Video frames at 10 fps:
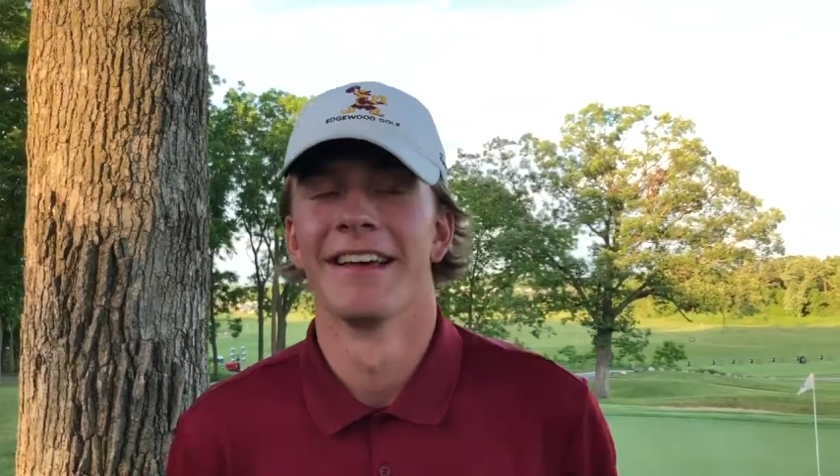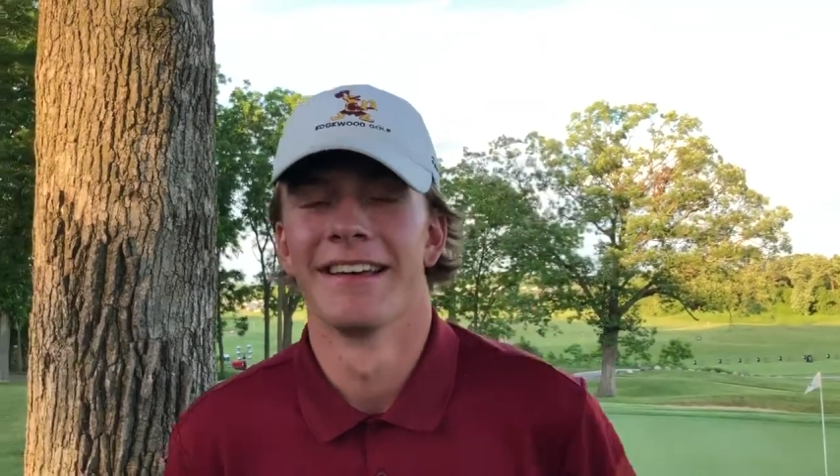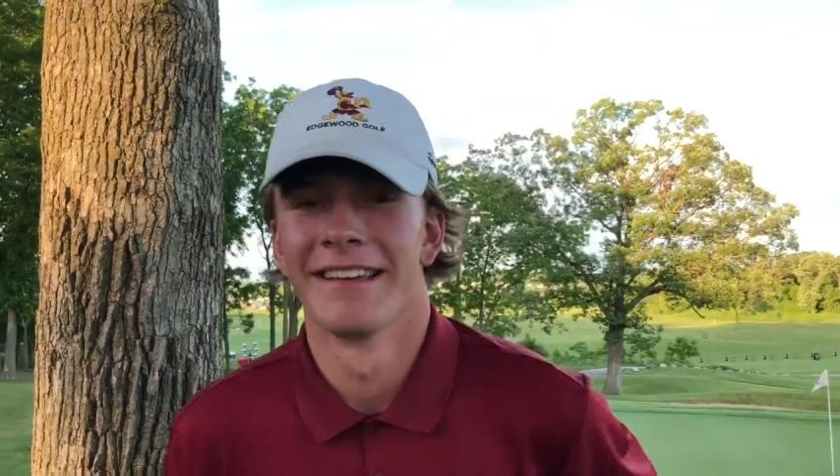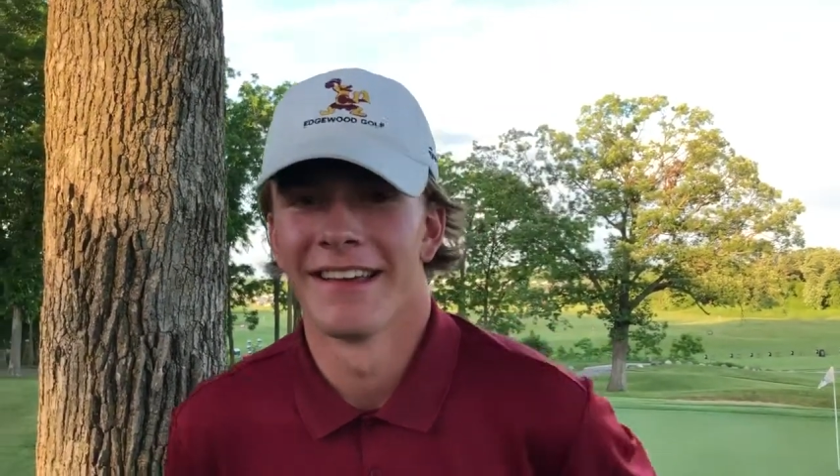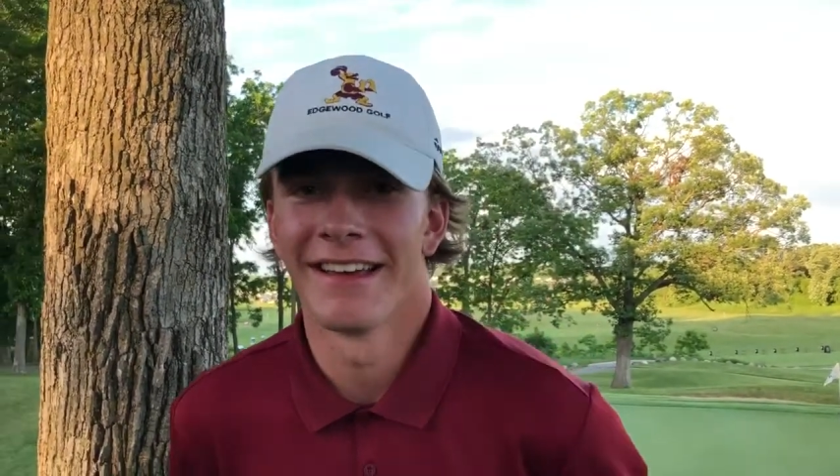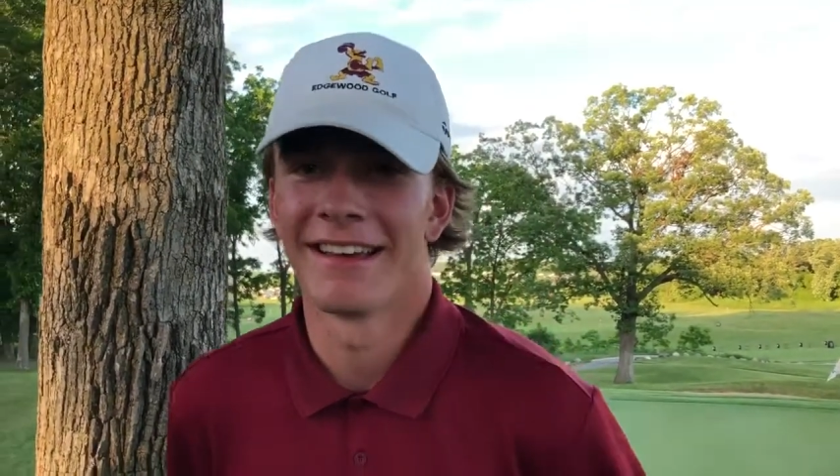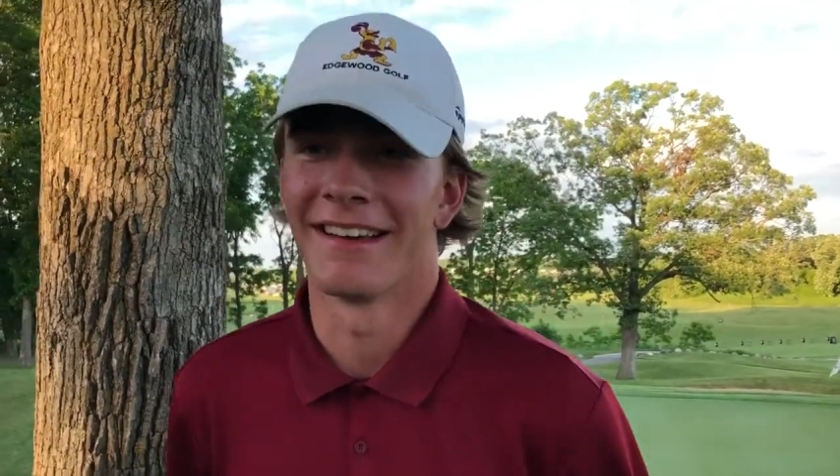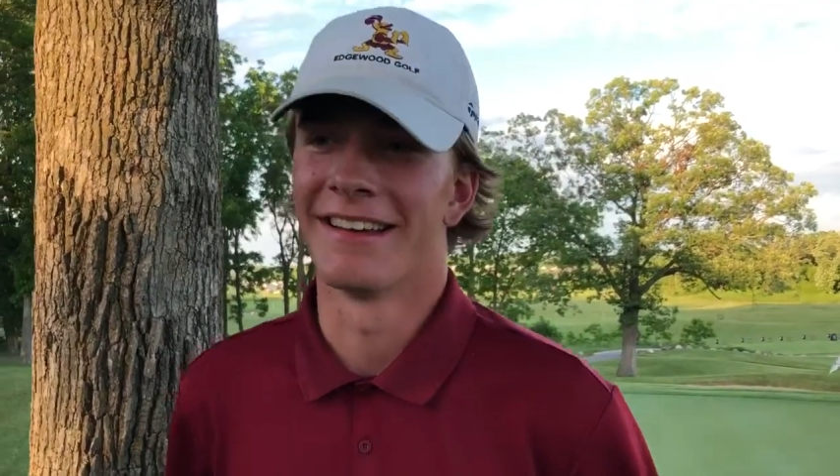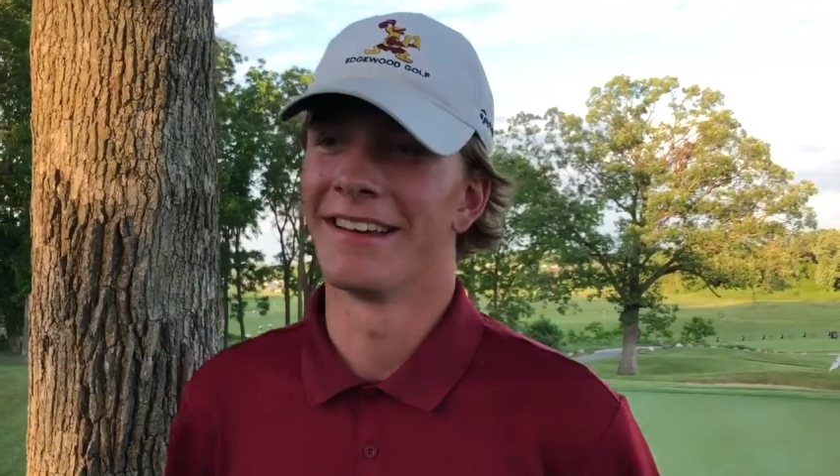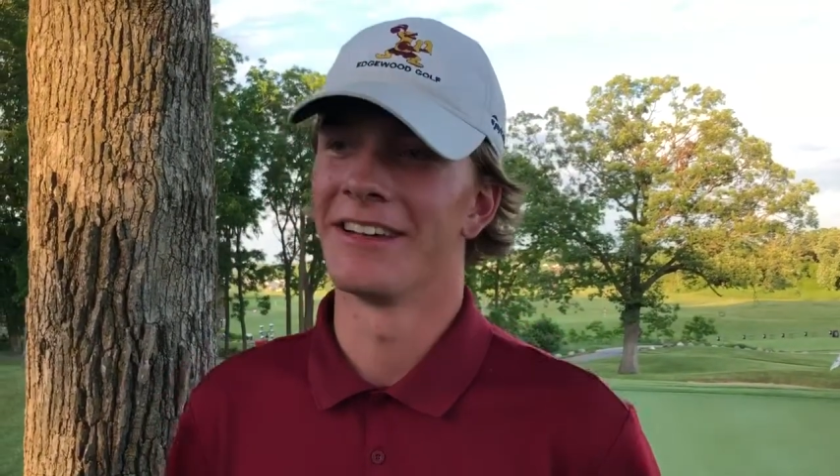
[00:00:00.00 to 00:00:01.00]
huh?
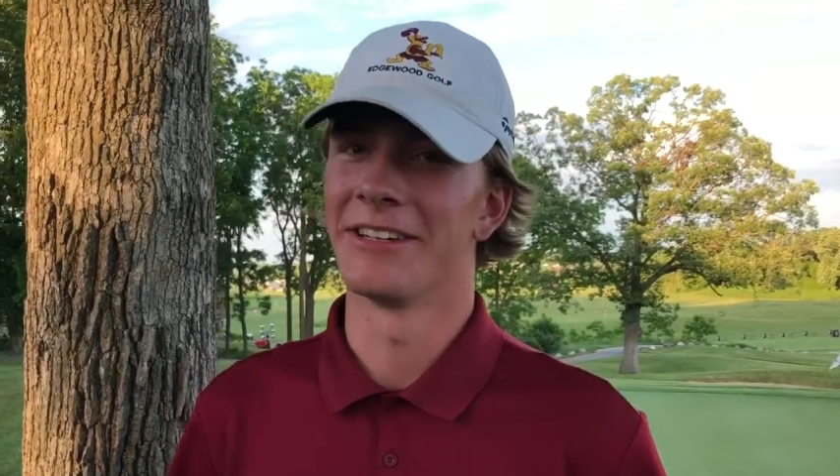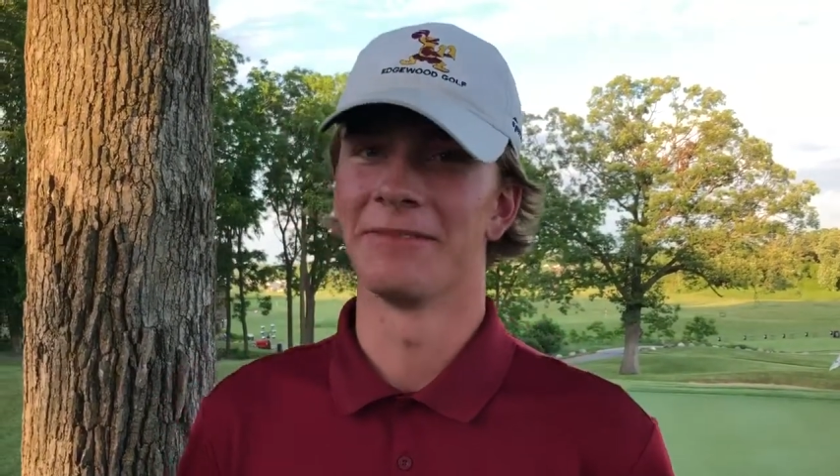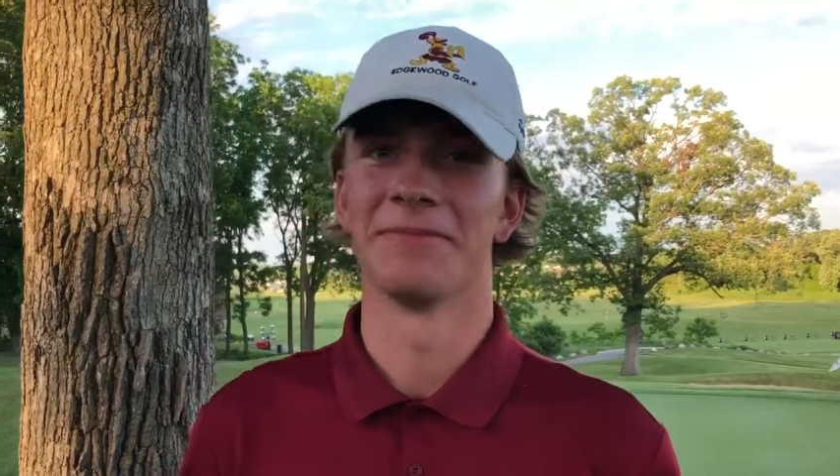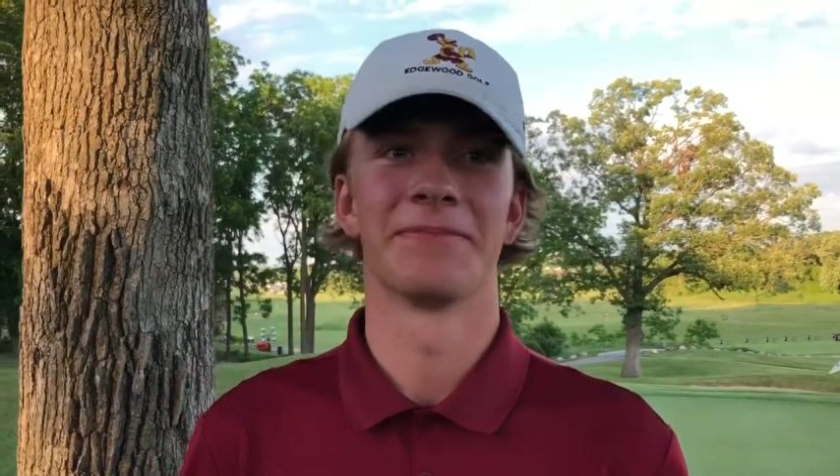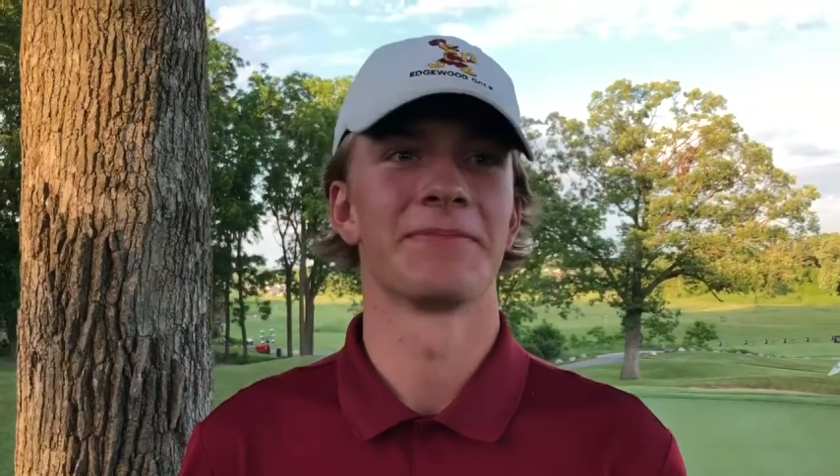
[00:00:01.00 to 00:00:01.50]
Yeah. Um,